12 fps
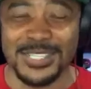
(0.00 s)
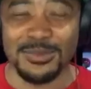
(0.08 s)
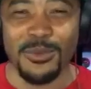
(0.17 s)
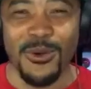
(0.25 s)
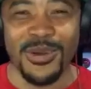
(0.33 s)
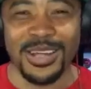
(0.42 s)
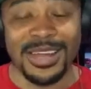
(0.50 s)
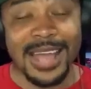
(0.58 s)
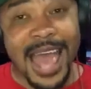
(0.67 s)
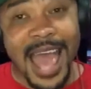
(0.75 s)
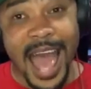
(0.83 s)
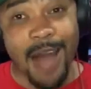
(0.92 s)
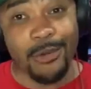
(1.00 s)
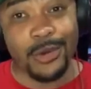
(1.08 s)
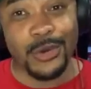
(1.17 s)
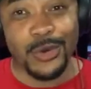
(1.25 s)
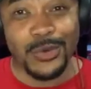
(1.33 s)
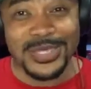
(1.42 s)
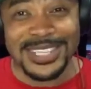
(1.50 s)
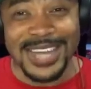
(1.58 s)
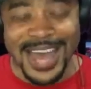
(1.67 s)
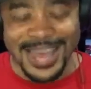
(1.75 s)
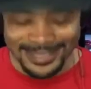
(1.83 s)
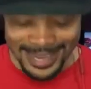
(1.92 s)
this morning. How cool is
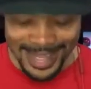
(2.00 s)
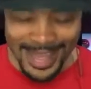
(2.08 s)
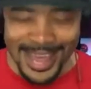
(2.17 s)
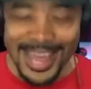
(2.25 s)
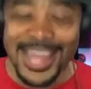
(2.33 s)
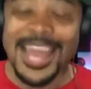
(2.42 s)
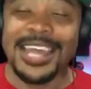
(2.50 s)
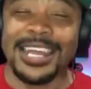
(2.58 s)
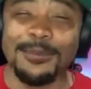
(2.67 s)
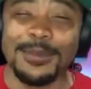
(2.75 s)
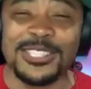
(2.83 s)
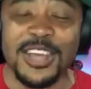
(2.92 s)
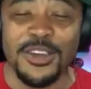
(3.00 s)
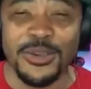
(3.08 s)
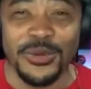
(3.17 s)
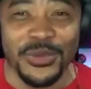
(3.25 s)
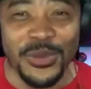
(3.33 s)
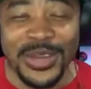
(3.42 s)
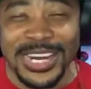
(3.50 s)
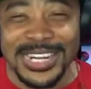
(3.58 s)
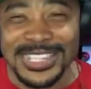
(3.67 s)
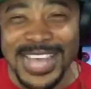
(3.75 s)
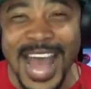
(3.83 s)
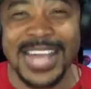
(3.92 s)
that? Let me tell you, you can
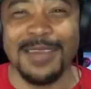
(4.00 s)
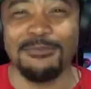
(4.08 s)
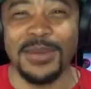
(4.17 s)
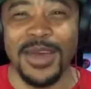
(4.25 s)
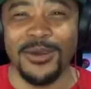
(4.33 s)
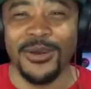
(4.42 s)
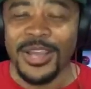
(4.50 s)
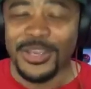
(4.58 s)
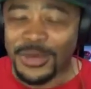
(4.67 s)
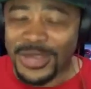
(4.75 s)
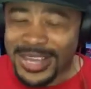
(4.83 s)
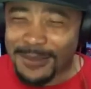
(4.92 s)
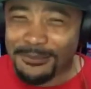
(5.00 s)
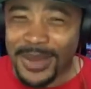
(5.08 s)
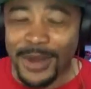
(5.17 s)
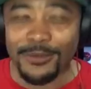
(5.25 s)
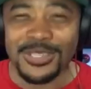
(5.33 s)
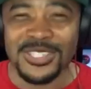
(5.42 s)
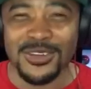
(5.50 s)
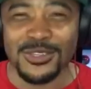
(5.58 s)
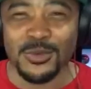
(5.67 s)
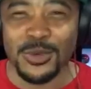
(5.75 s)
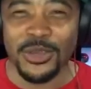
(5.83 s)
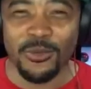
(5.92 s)
attack it better. You can get better
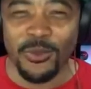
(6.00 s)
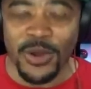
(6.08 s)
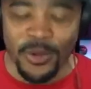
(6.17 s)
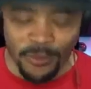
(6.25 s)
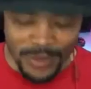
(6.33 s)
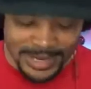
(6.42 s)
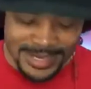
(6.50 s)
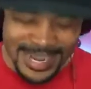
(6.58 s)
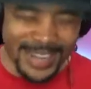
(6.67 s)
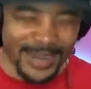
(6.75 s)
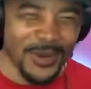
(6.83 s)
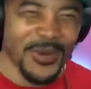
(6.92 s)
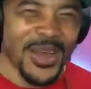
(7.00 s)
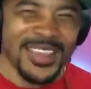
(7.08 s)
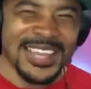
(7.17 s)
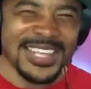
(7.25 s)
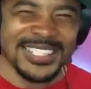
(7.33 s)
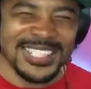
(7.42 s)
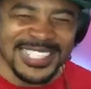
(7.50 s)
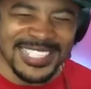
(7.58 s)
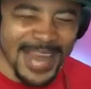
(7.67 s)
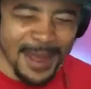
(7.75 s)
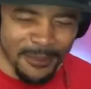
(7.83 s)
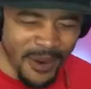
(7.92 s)
results when you're well rested. I know
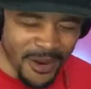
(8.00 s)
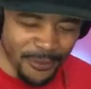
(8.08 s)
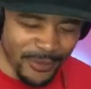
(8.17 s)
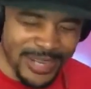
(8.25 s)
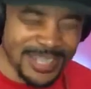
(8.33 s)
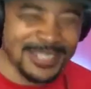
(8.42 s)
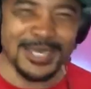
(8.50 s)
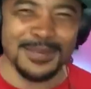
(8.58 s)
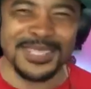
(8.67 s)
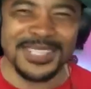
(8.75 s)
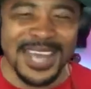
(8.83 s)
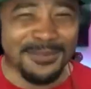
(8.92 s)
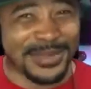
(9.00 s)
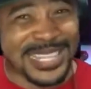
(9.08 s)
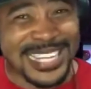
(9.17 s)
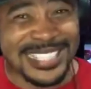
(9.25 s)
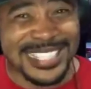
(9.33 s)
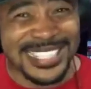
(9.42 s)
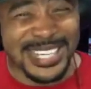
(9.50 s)
that's not part of one of the tips today, but that's the